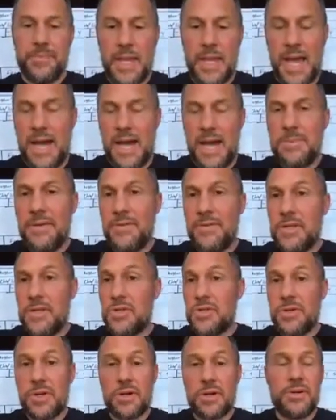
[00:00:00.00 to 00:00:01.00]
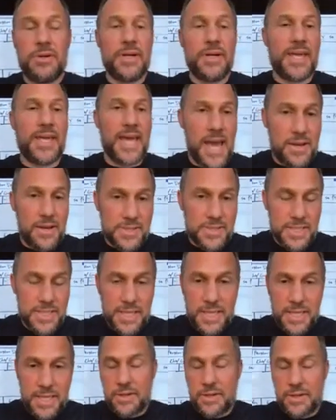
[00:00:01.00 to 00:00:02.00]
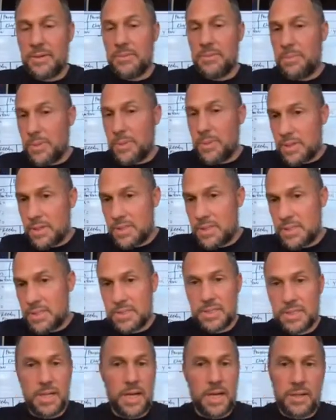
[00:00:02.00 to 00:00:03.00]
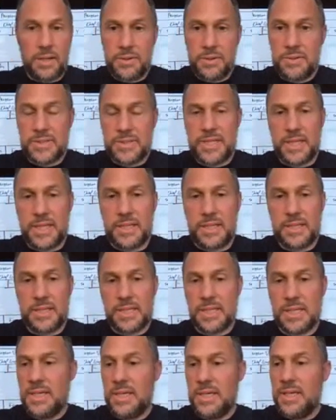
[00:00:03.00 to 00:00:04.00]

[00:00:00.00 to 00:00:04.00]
How many of you do your own accounting, your own books, all those things?